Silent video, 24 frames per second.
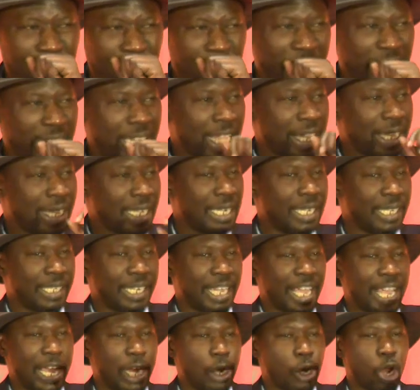and they
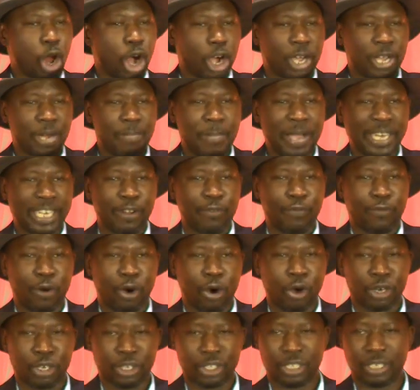contain local
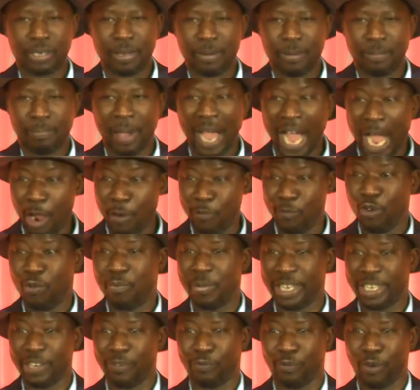metaphors, powerful
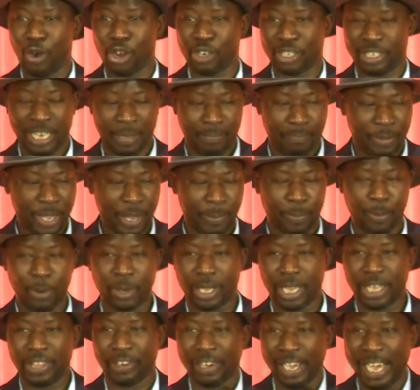metaphors that people
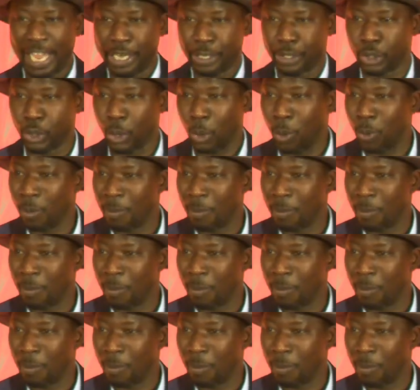can relate to,